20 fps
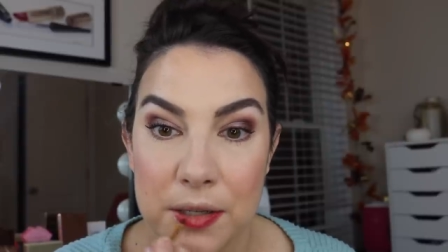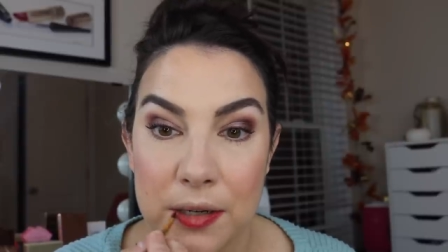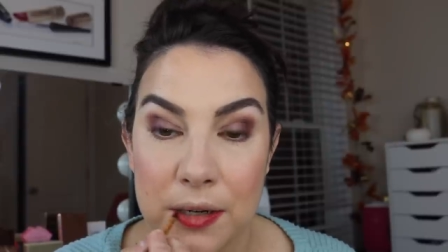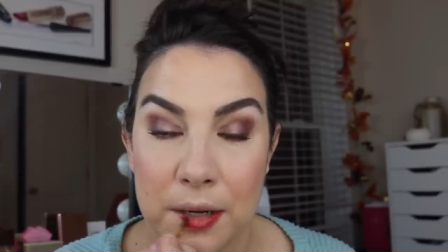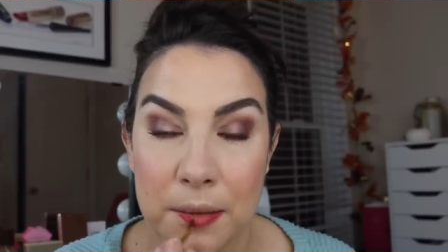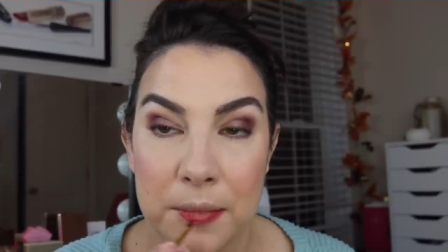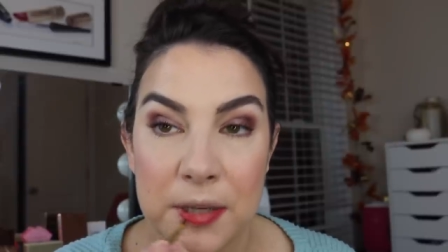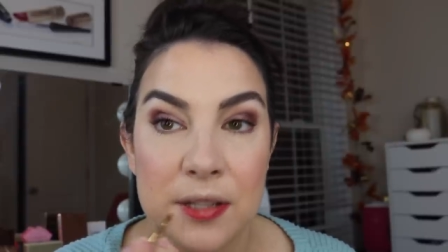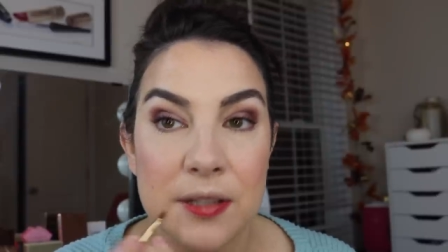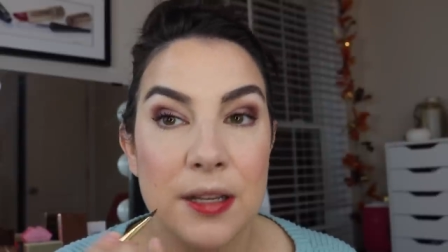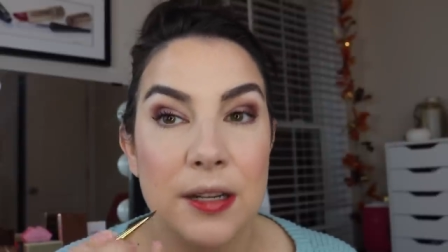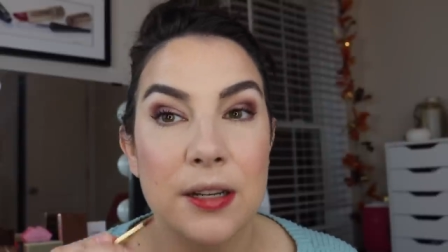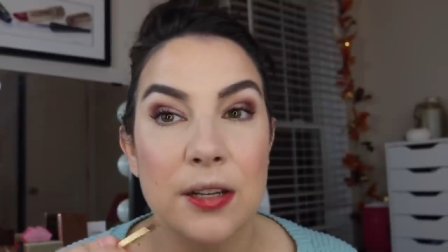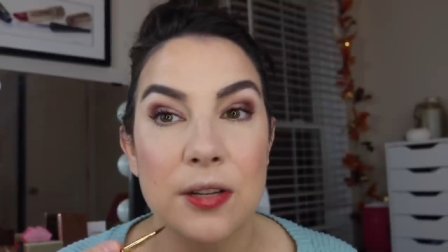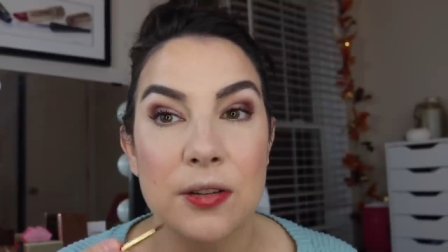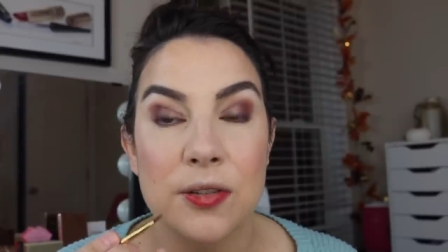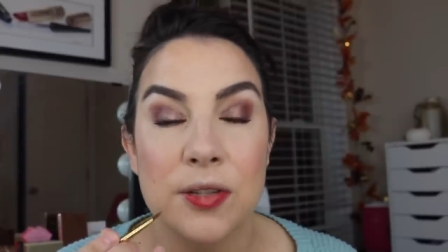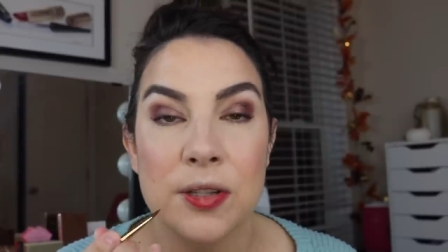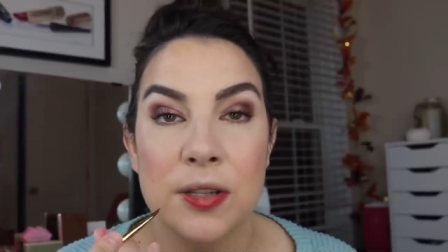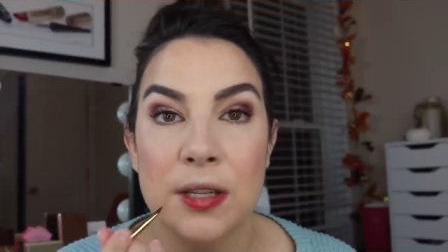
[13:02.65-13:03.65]
And I'm just gonna
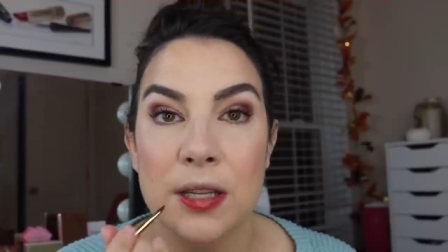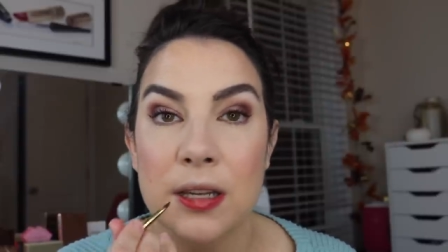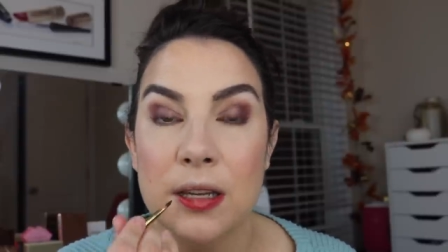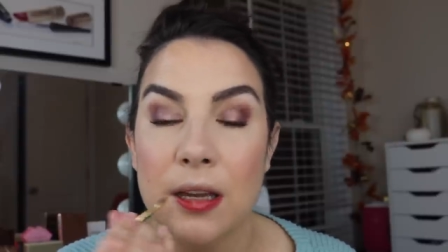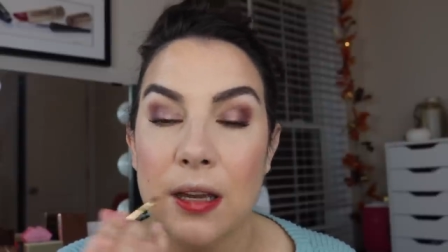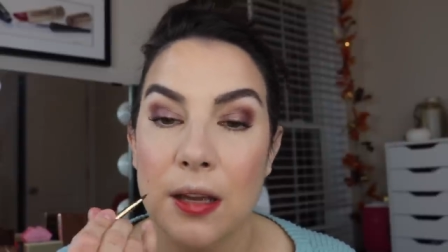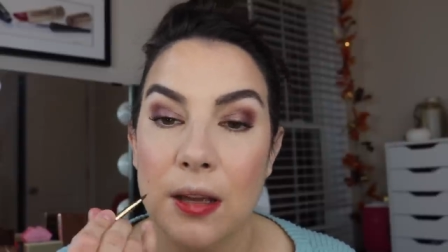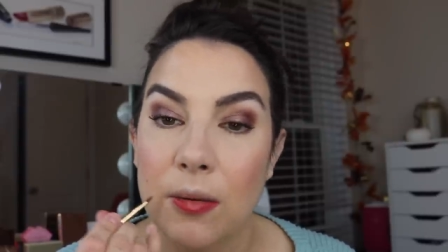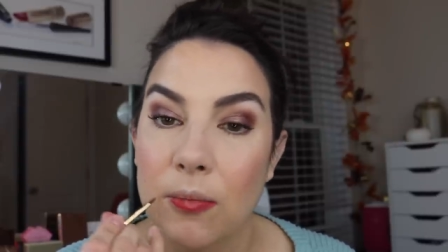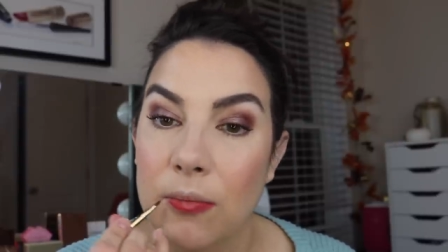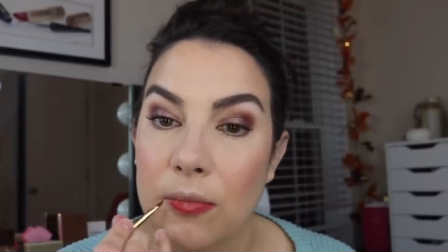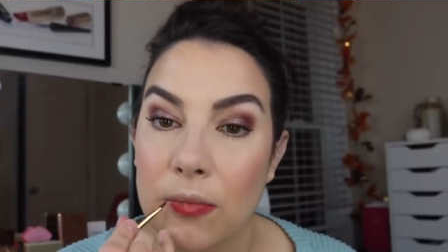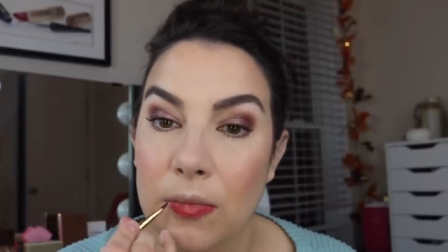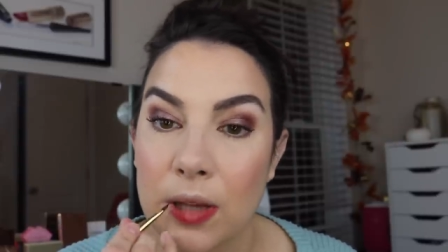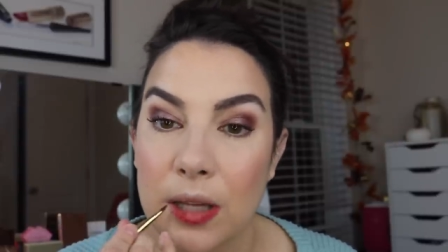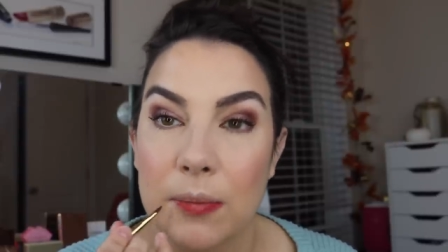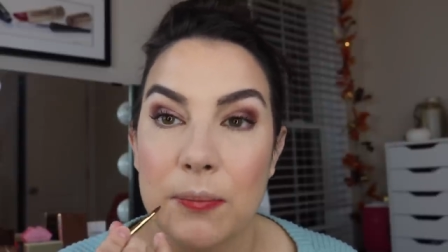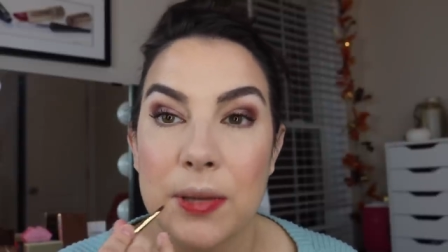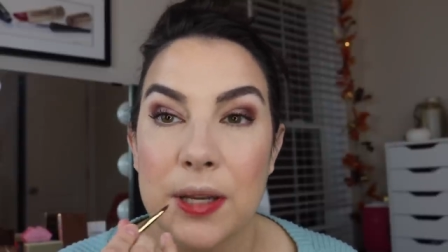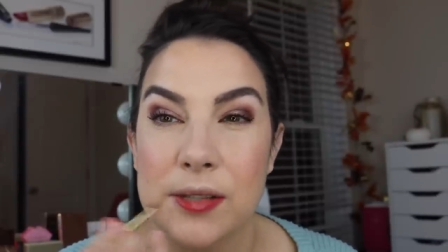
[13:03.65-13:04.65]
use the um,
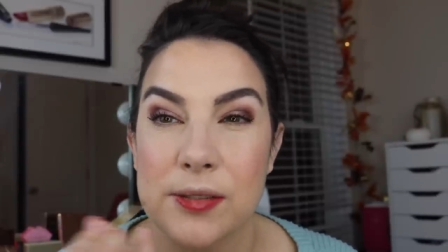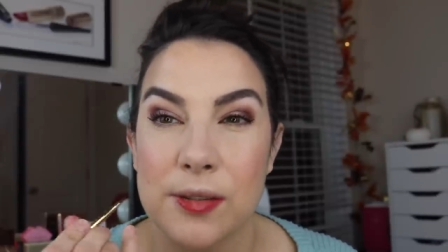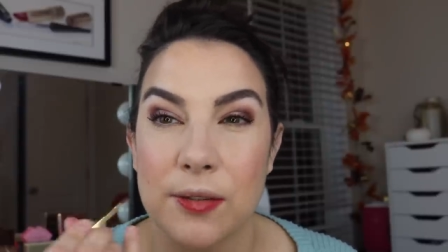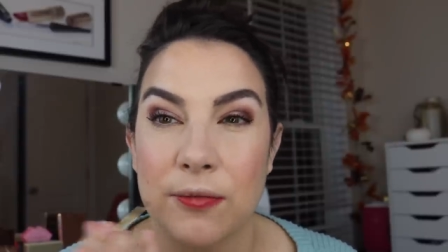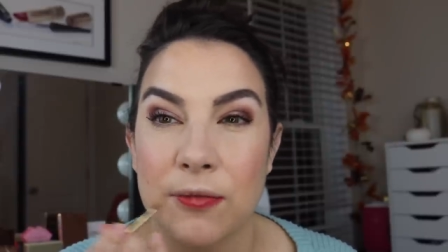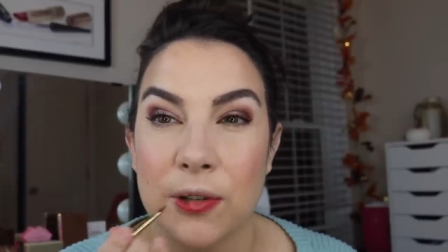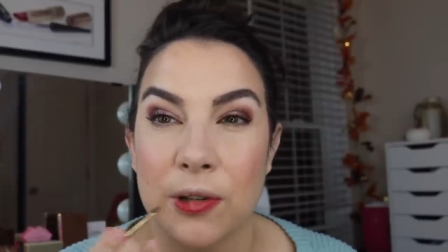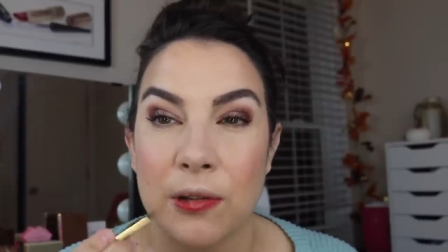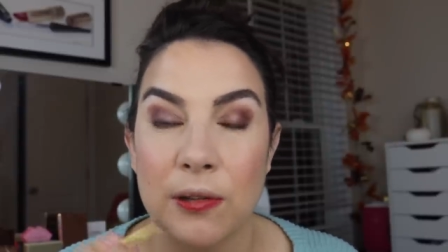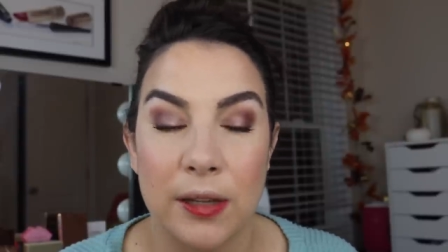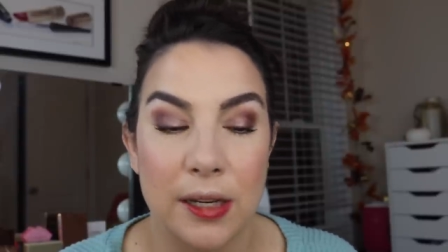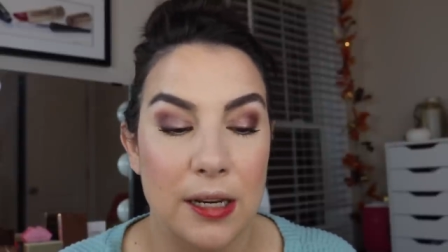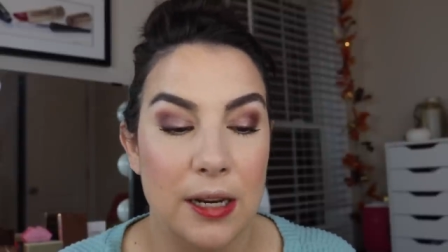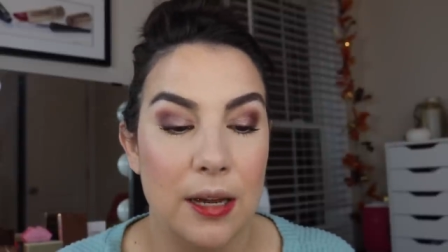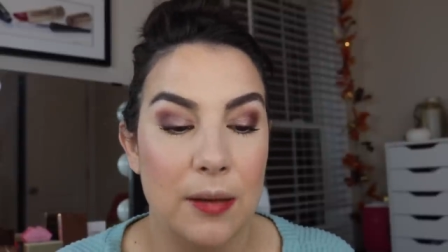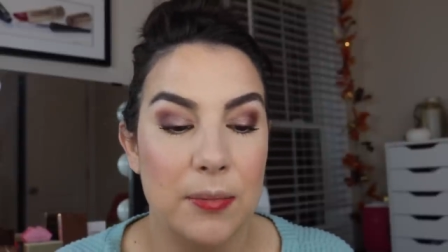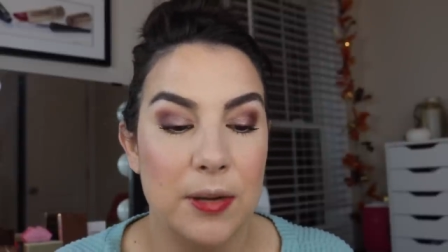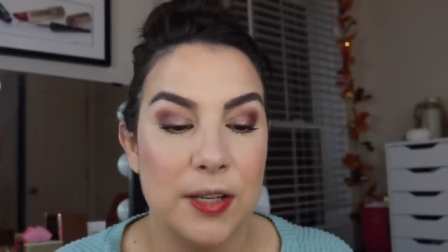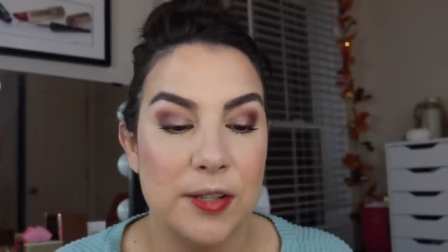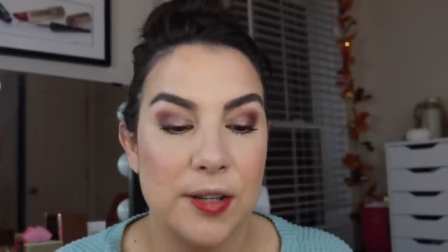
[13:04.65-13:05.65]
lip pencil for
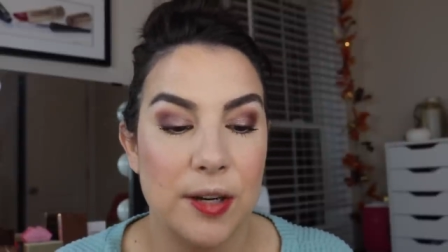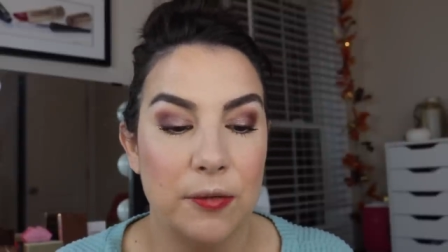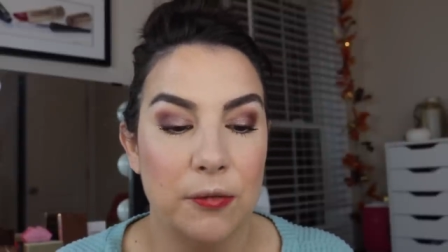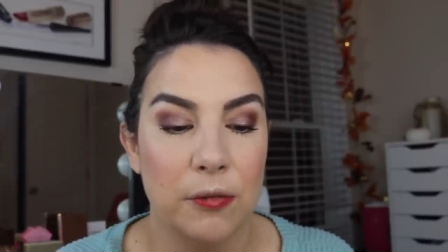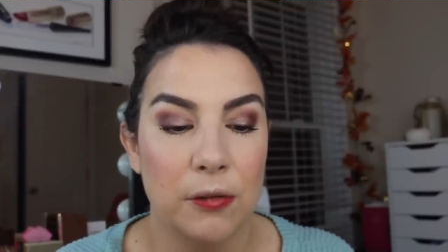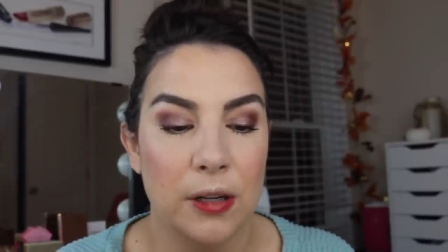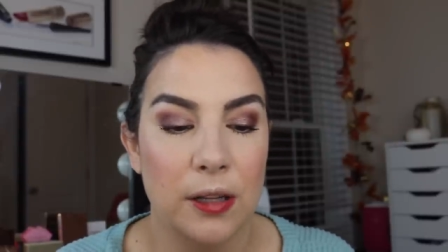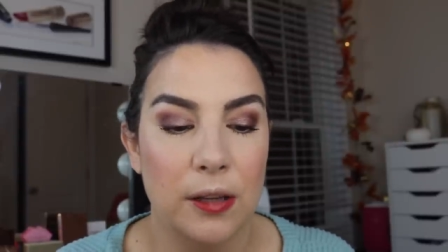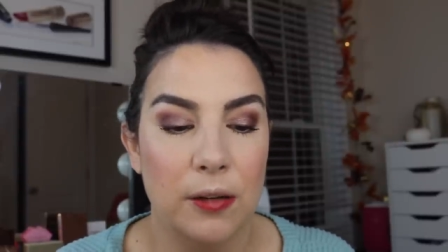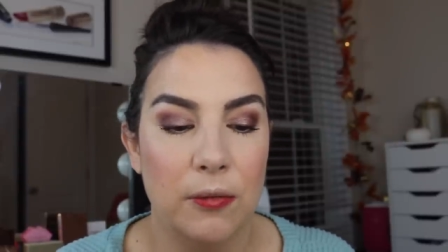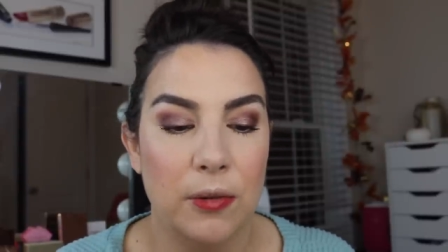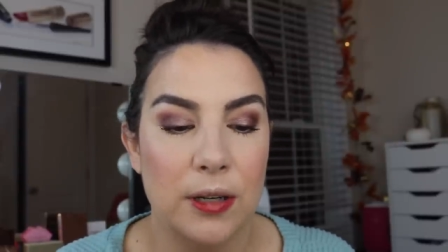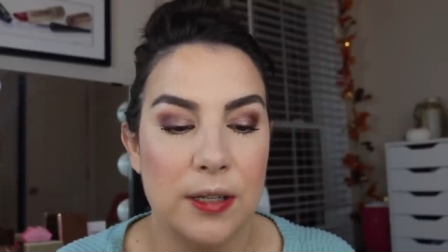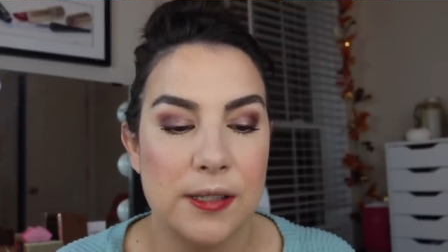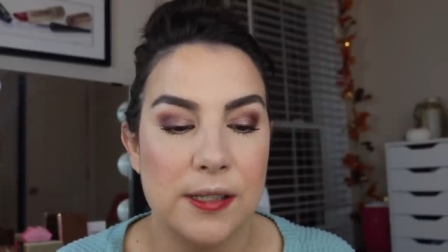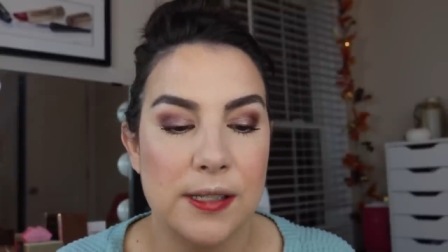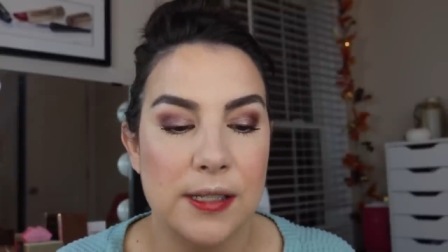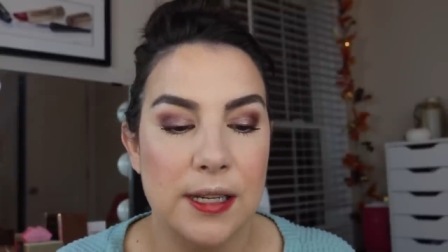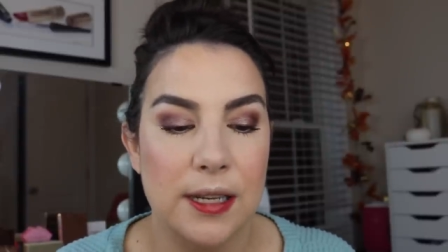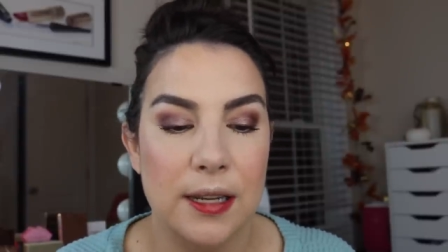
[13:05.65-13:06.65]
cleanup because I really wanna
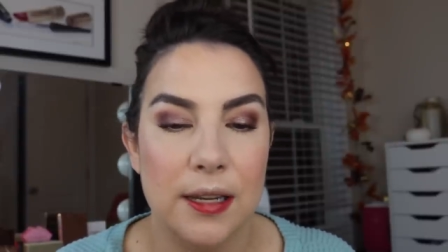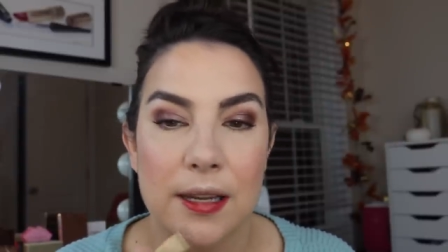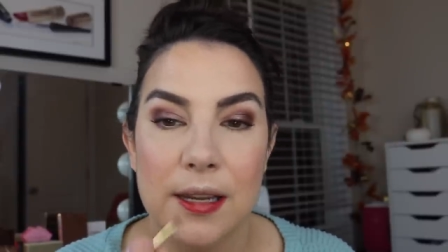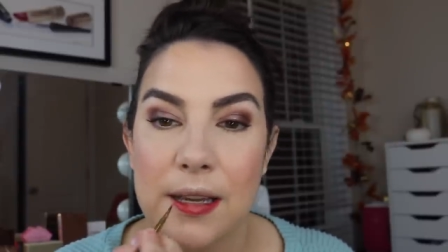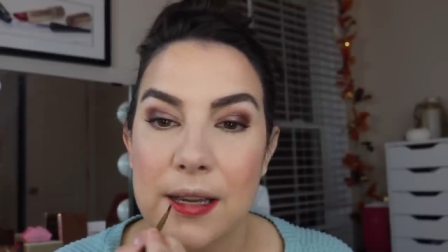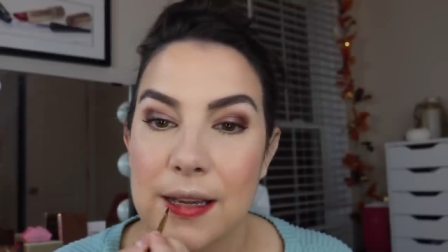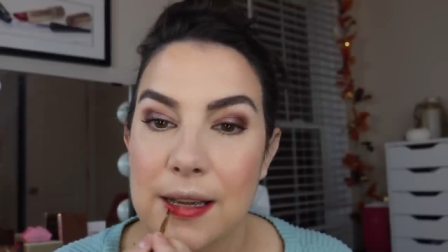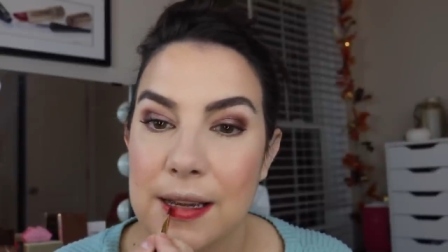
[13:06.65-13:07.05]
see